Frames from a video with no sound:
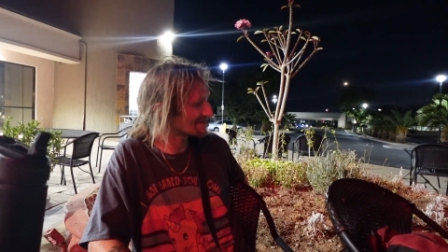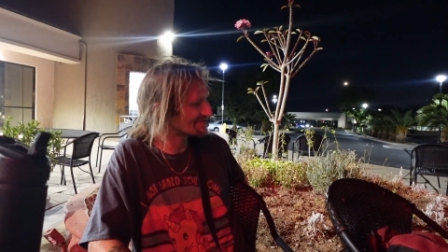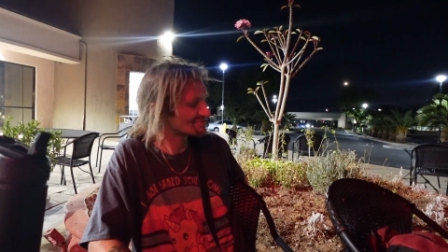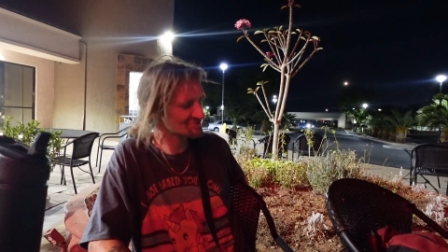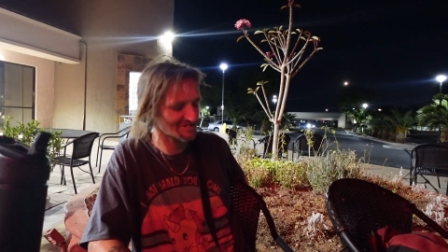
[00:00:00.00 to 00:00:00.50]

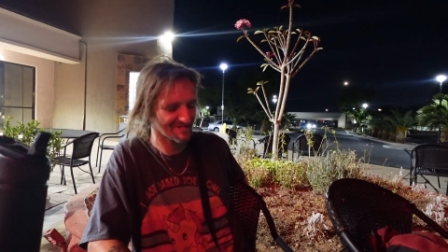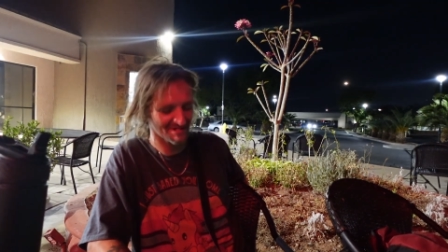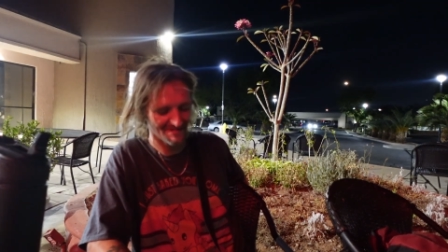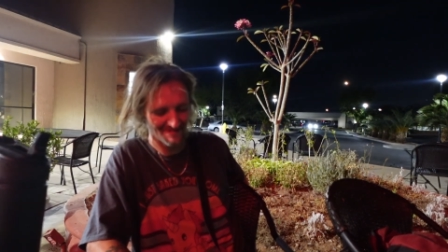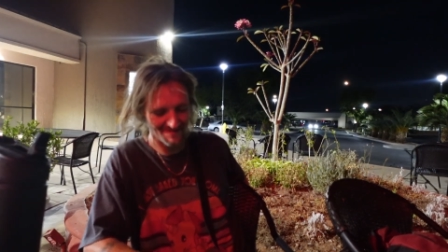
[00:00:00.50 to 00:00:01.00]

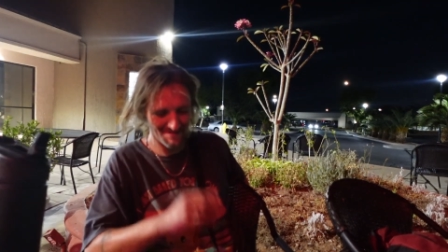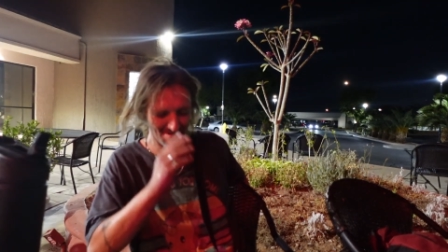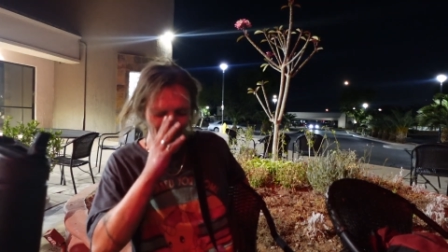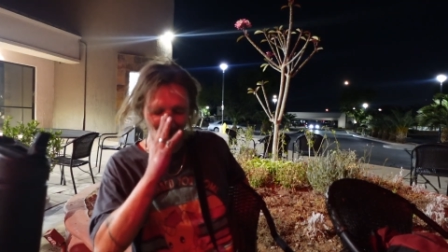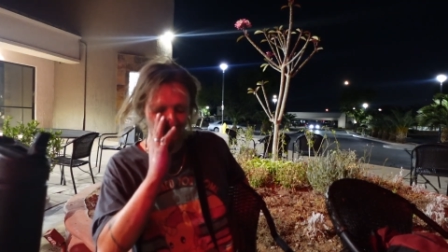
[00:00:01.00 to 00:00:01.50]

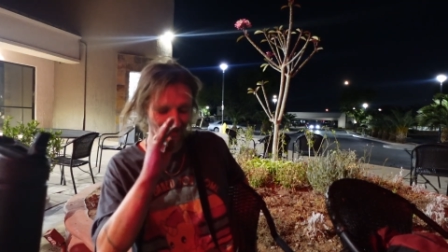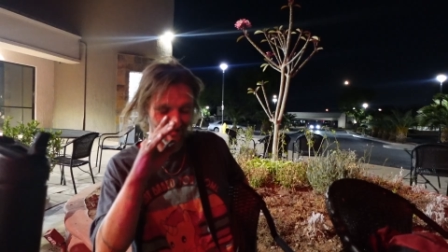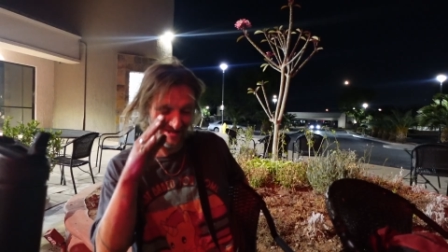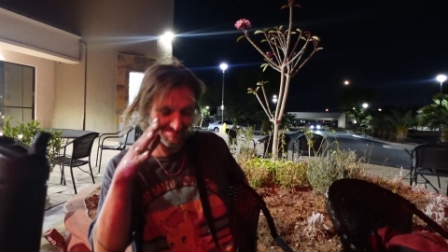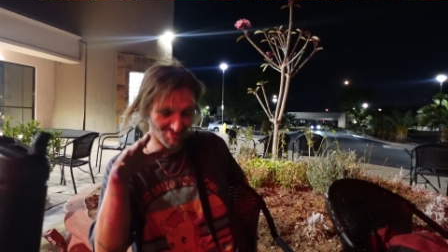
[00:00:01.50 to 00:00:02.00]
I wish I'd
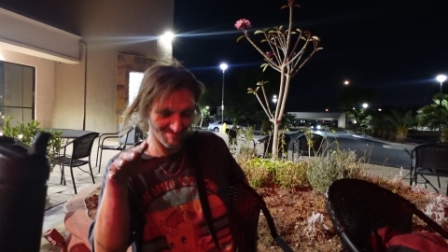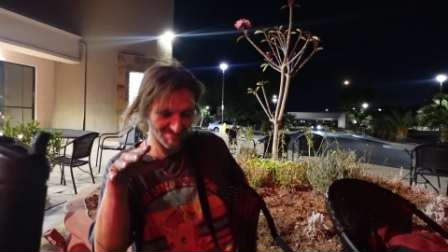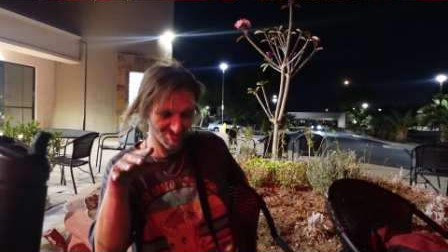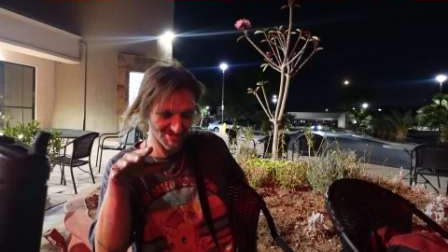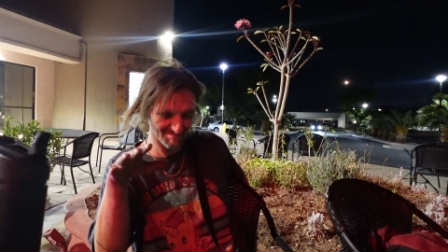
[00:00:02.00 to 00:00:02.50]
kept more
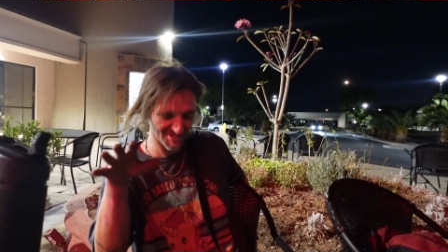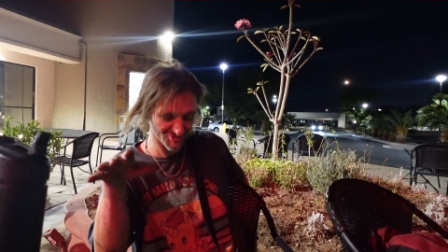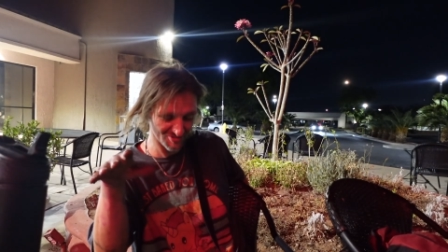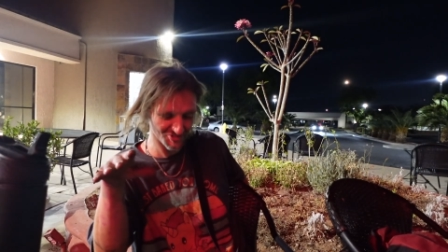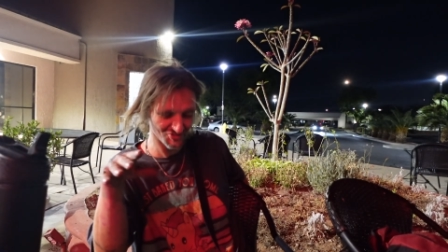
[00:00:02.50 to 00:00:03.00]
memories, like
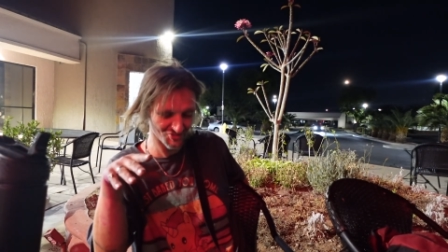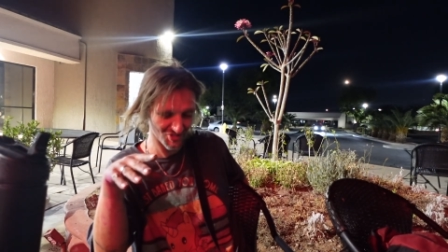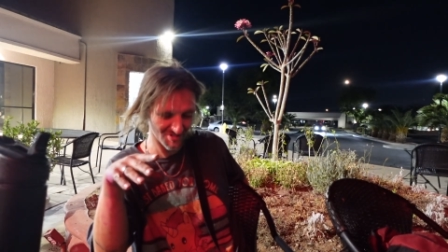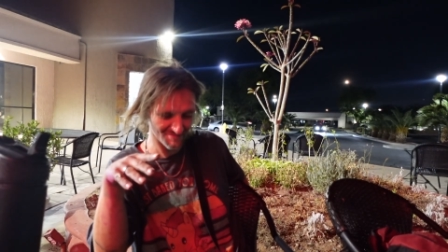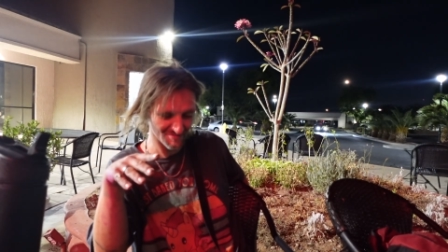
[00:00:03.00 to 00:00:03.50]
pictures and
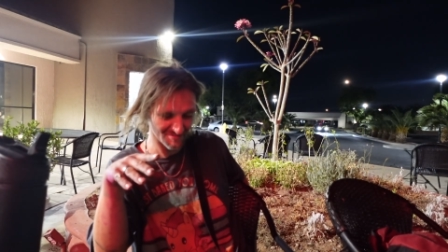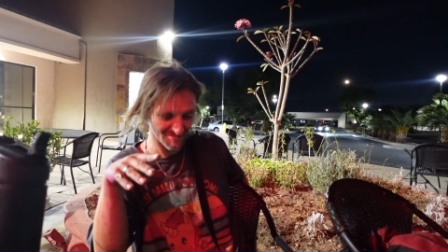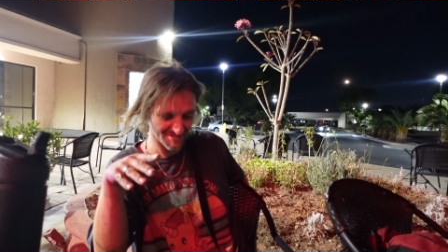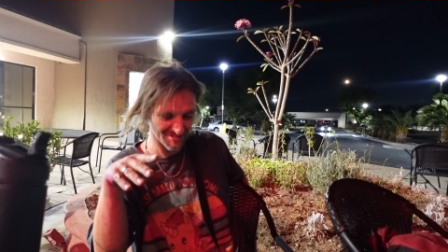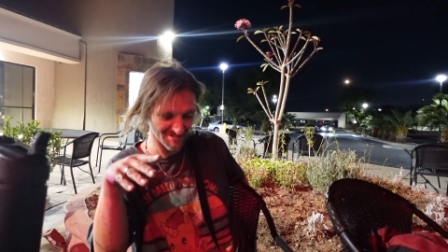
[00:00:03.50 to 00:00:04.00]
stuff, or
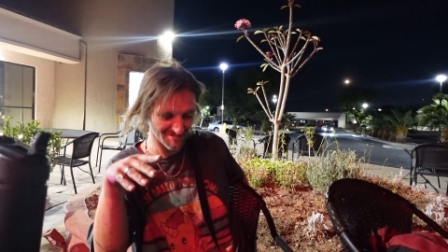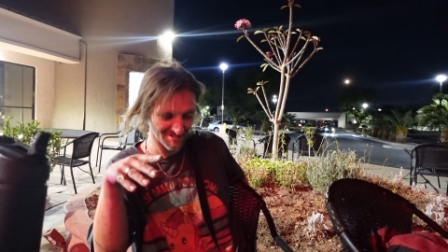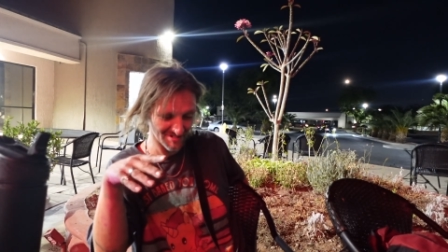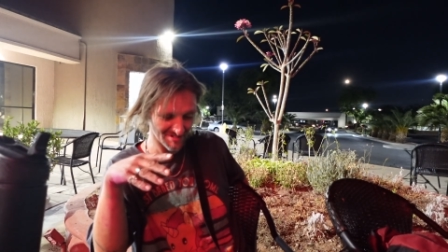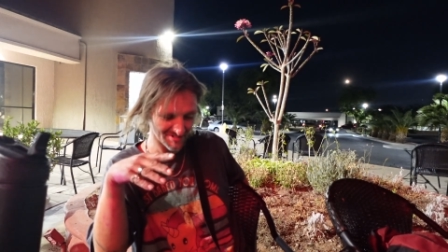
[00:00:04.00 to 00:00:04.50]

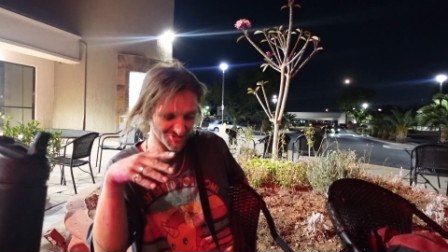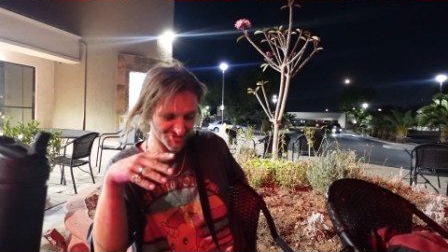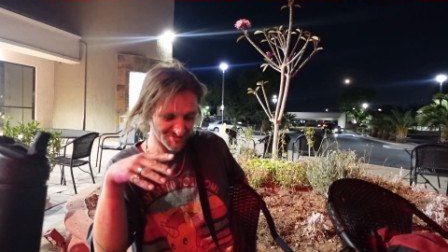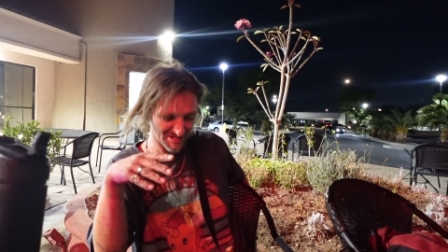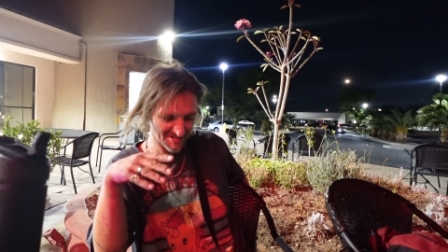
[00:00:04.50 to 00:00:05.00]

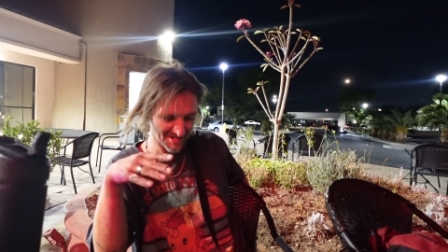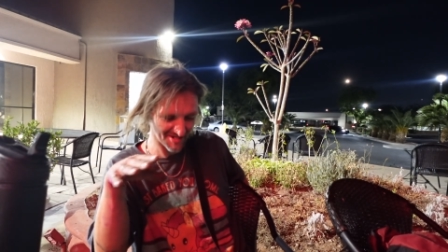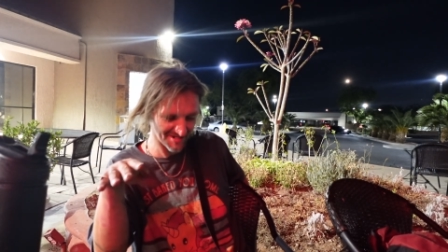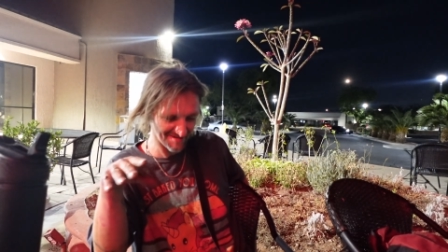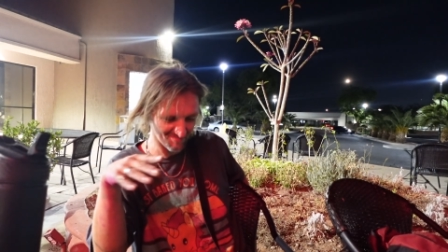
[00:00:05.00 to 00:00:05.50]
just
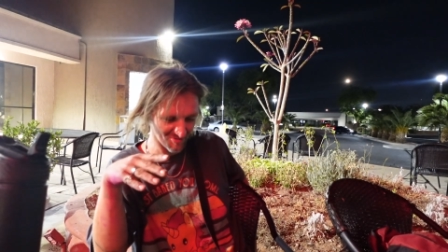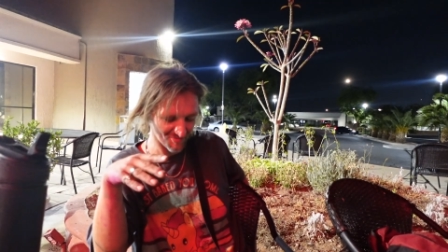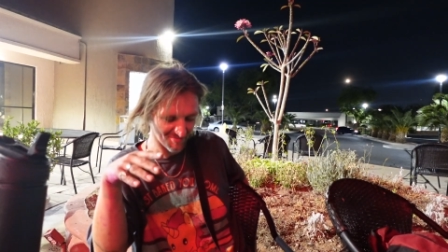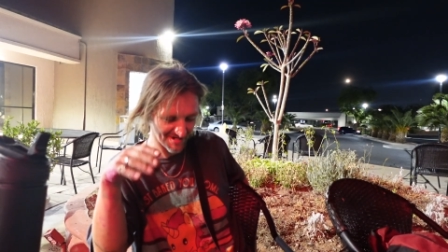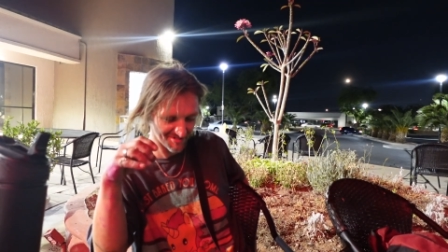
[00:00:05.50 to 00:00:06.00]
kind of kept more of a
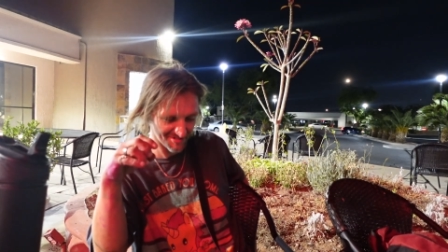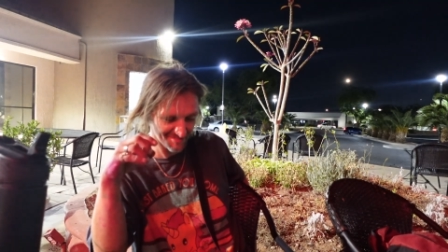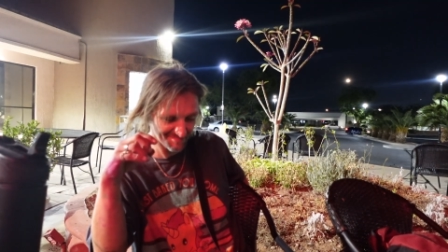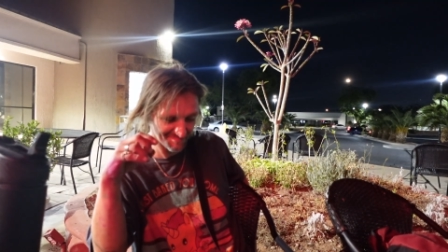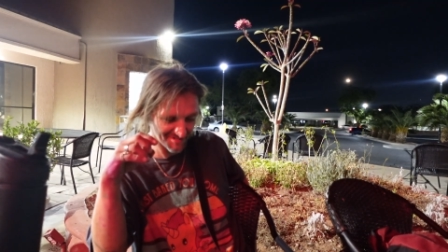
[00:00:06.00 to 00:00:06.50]
record.
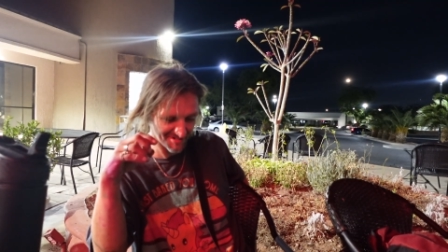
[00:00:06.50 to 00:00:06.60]
But